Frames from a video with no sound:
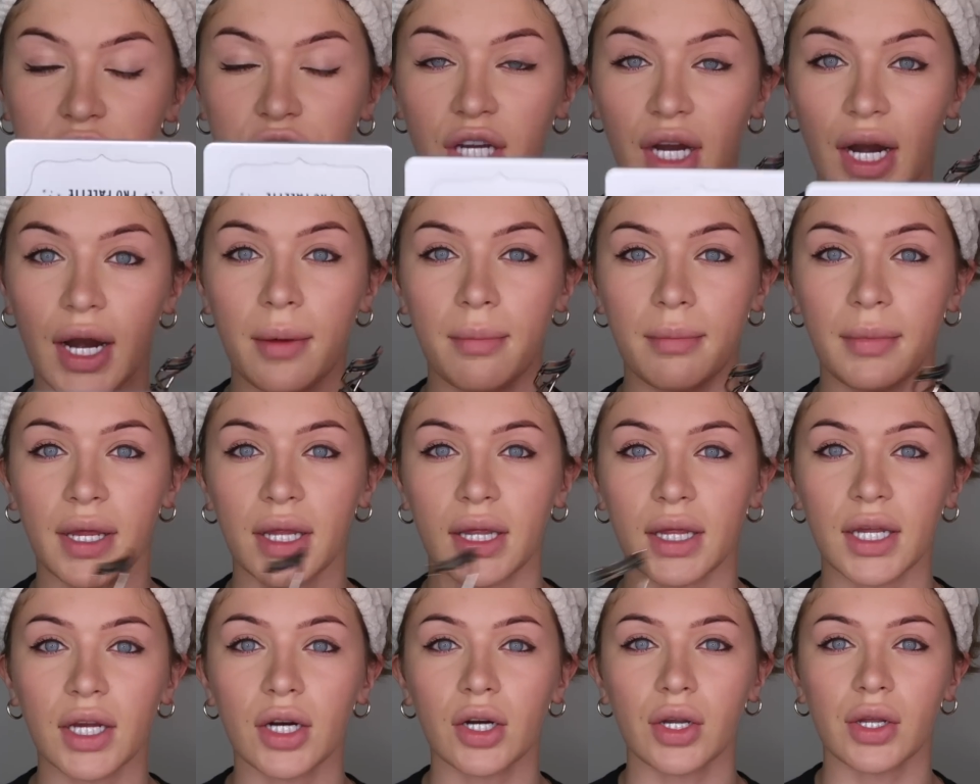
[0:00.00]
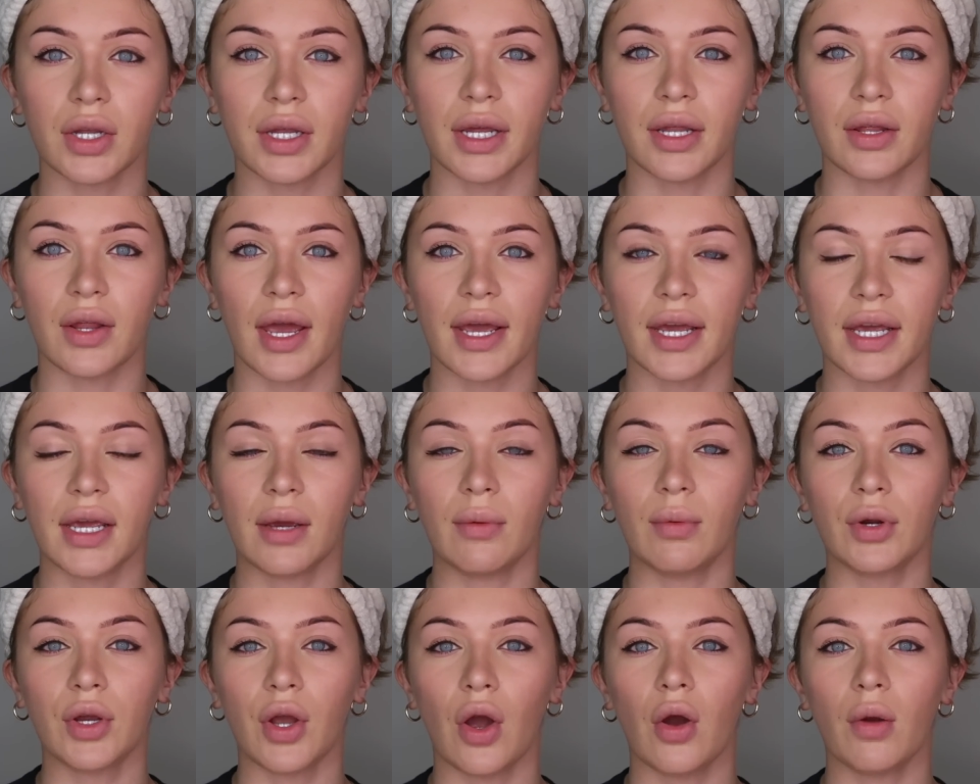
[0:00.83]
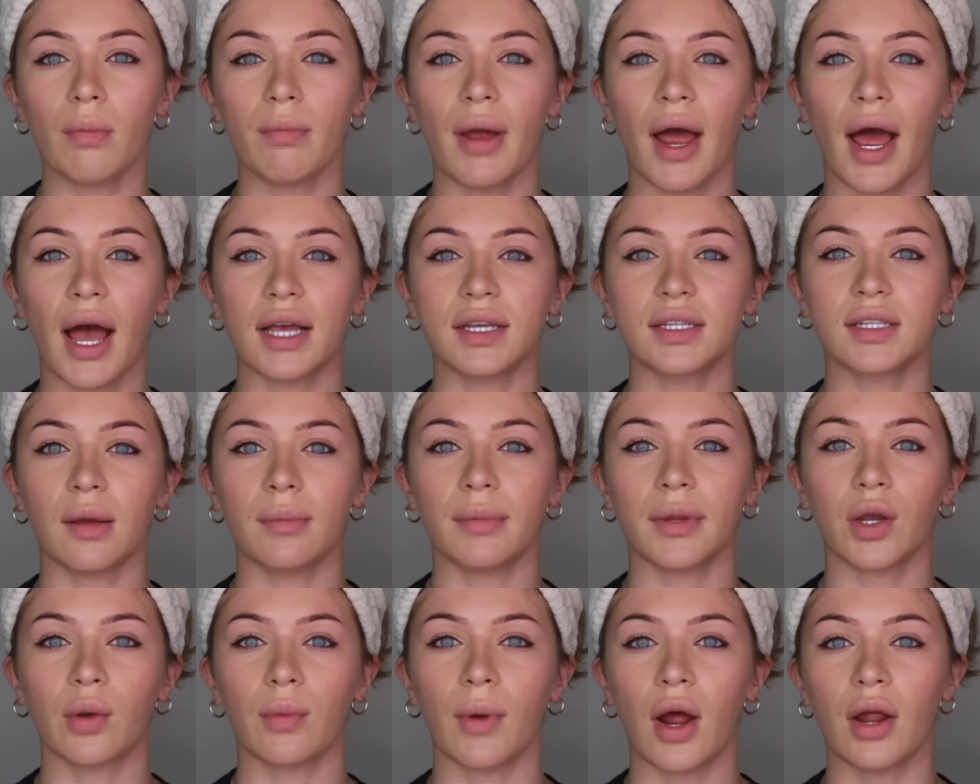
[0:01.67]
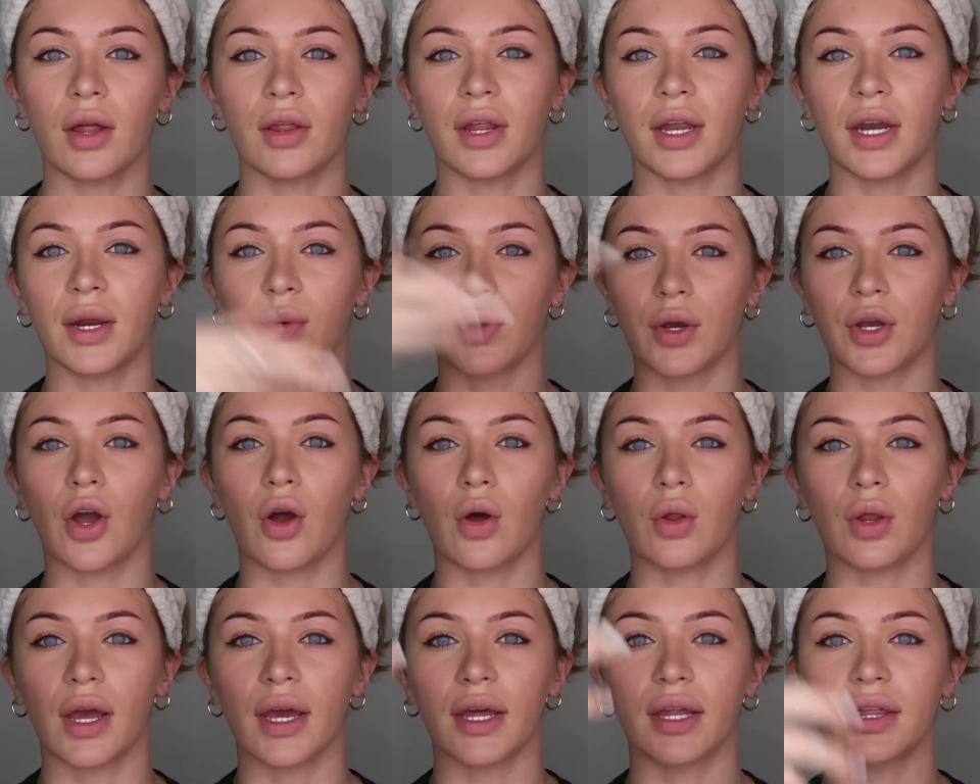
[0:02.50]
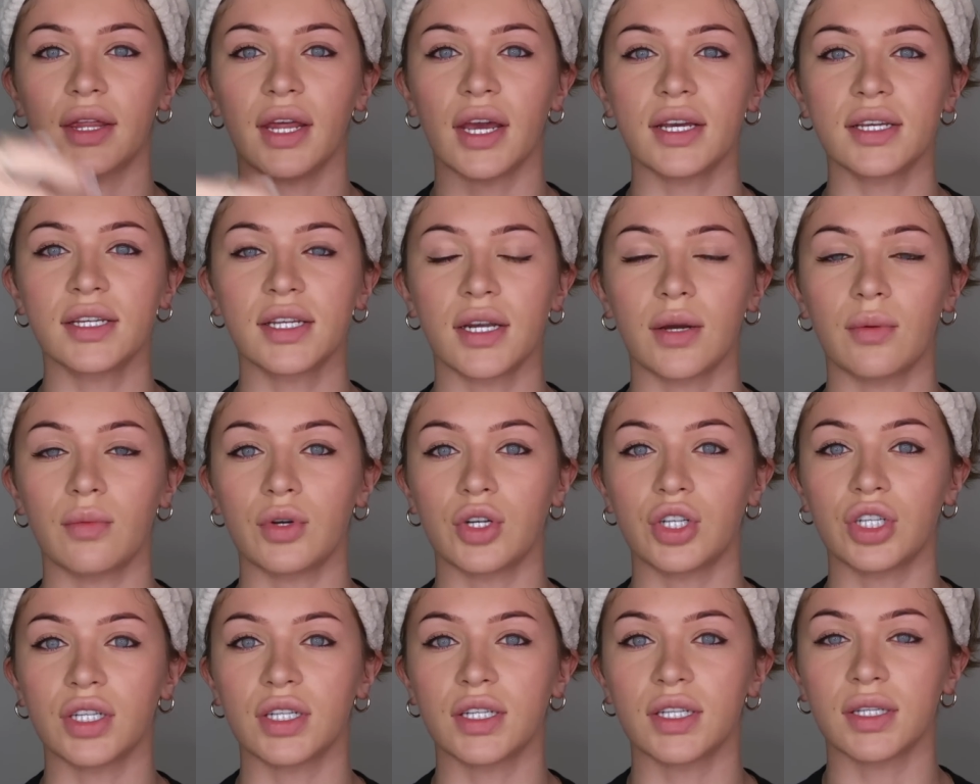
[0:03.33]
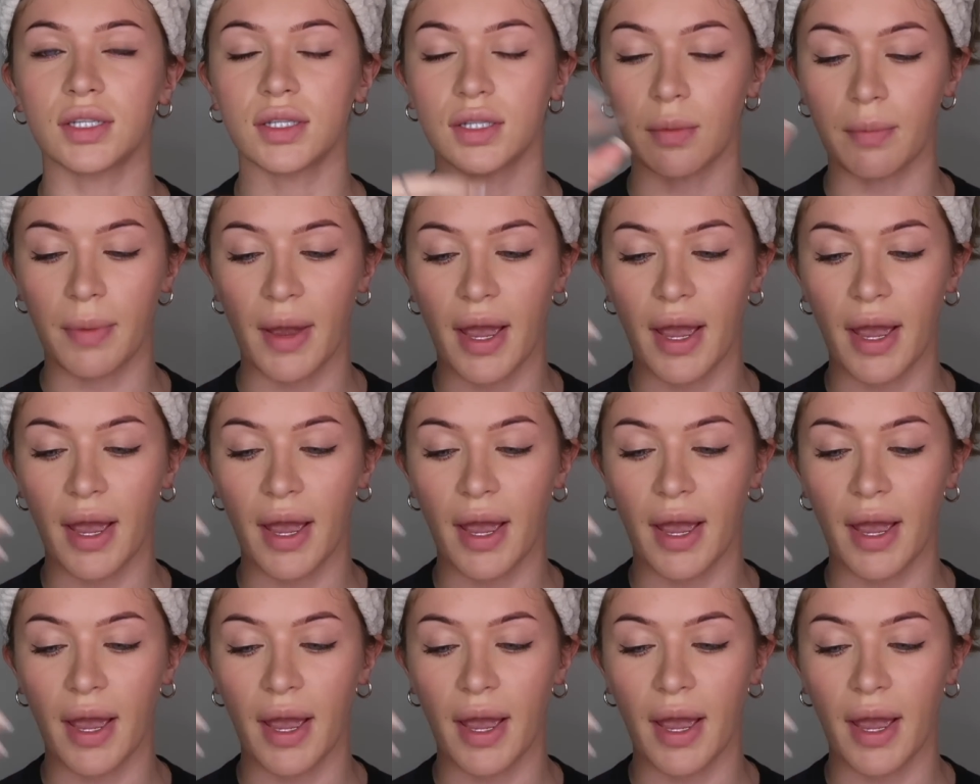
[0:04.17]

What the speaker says: shit at me, literally. Like, he would go and pass something around and then he would go like this and it would just, the